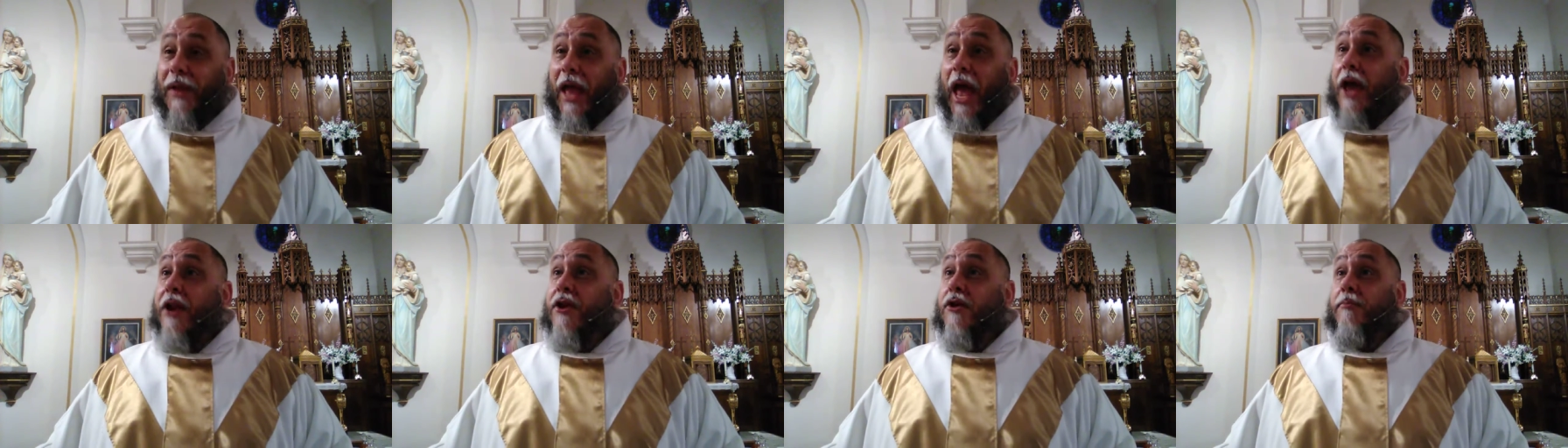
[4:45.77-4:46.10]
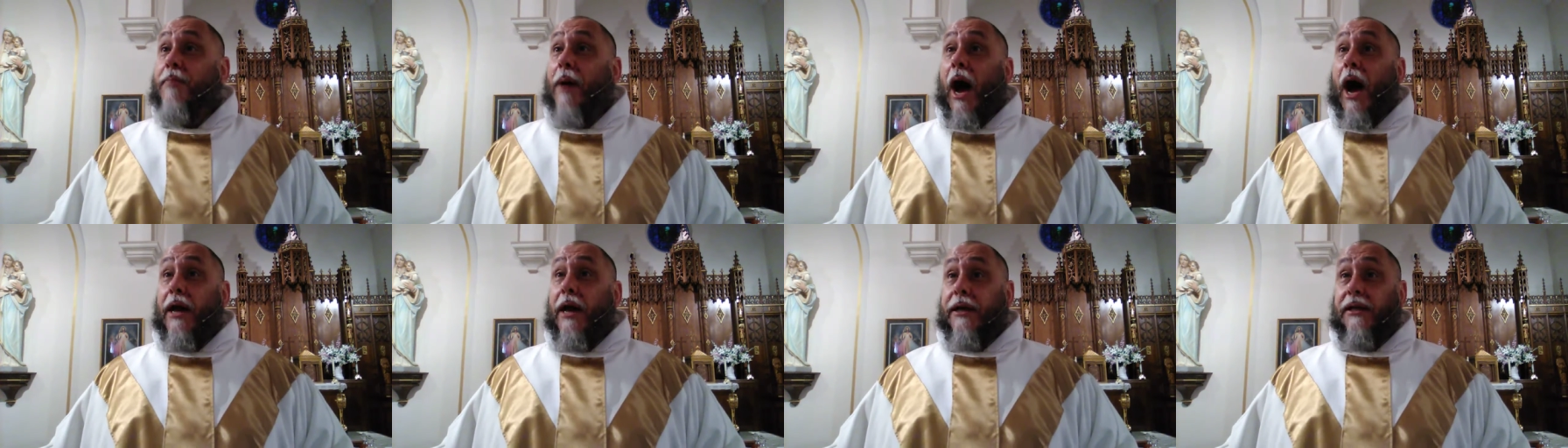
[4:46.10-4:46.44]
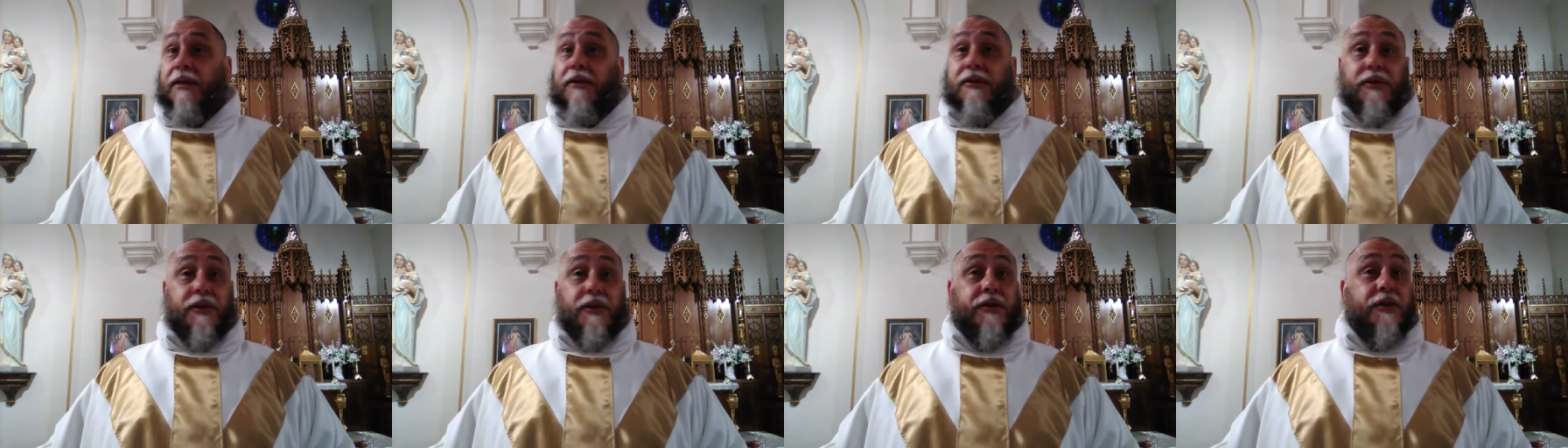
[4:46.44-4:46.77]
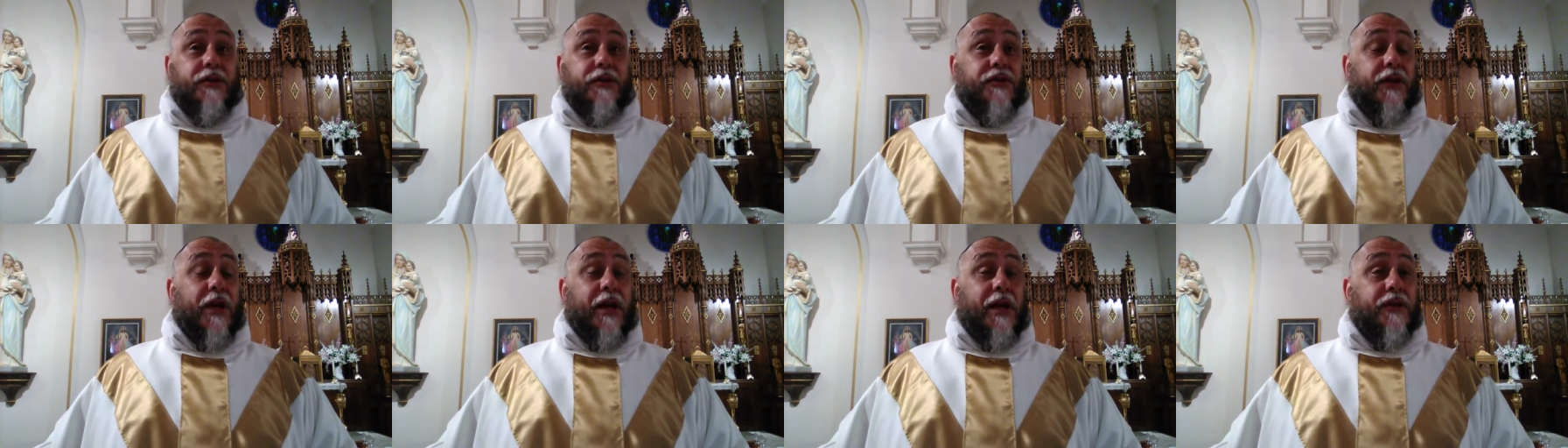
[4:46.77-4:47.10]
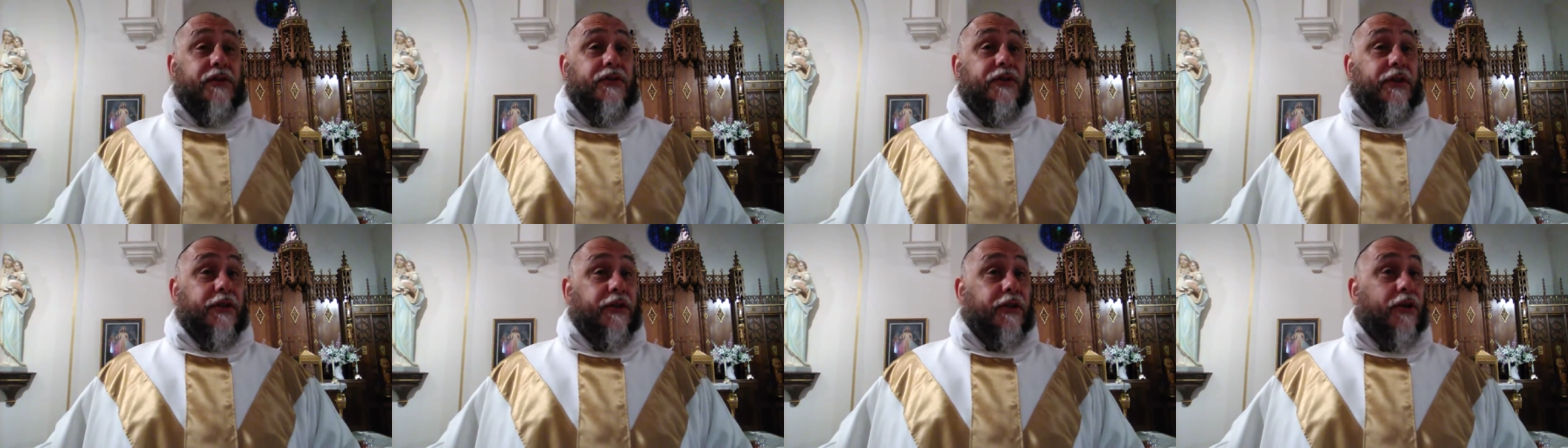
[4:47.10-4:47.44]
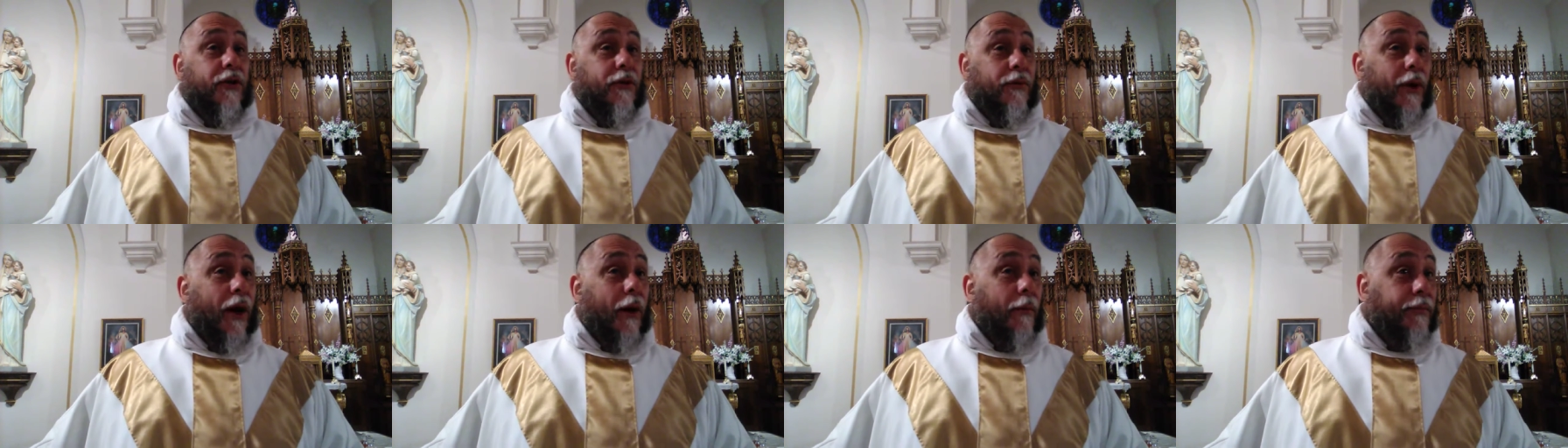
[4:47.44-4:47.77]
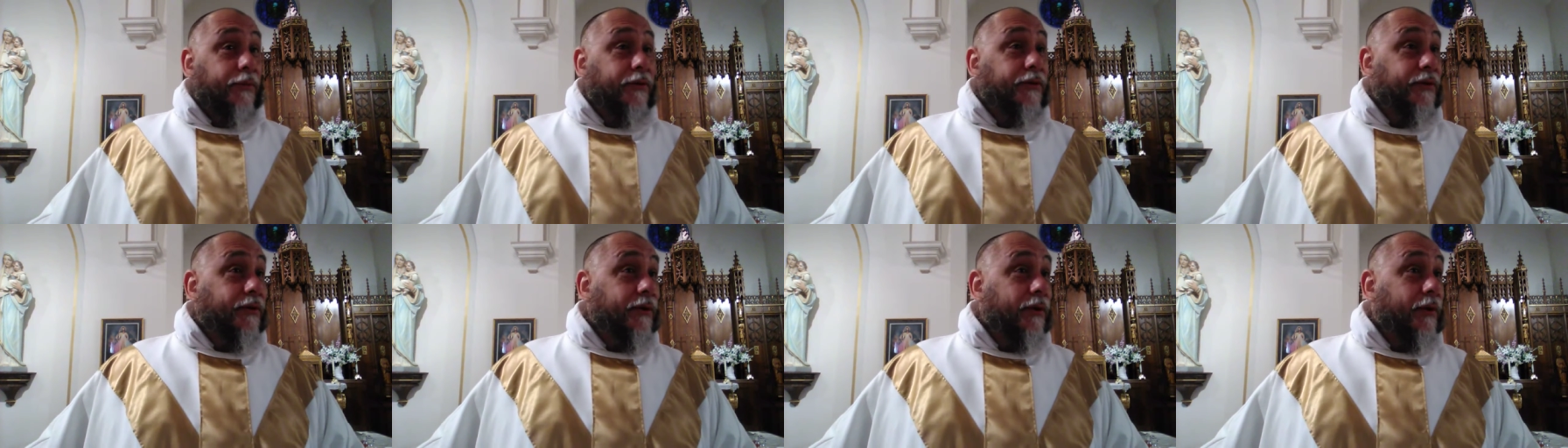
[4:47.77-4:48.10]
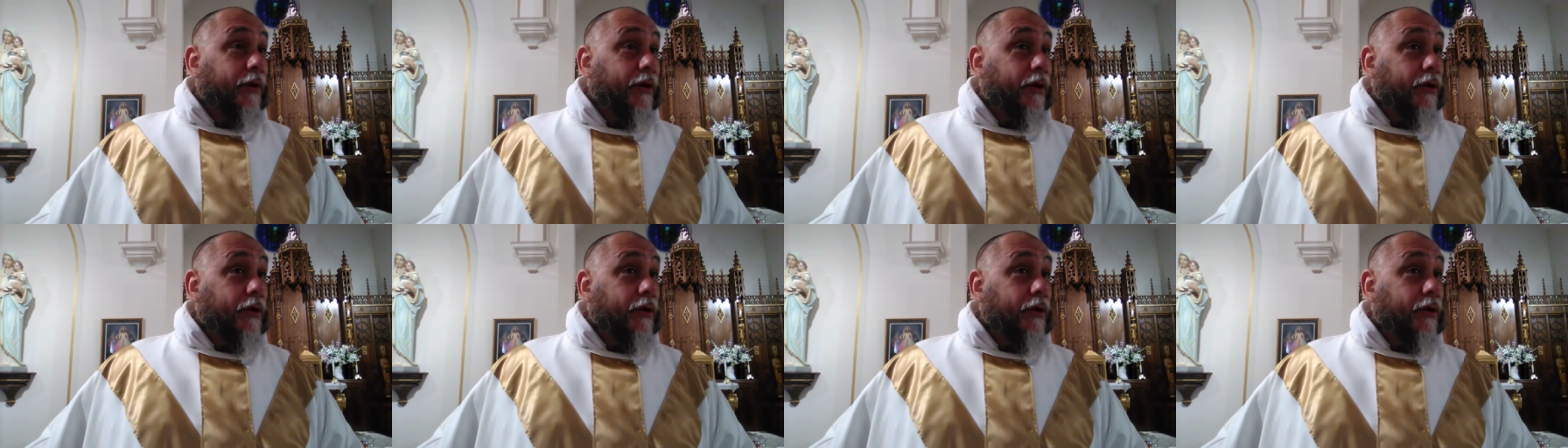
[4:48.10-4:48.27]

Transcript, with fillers: And her body to this day is incorrupt.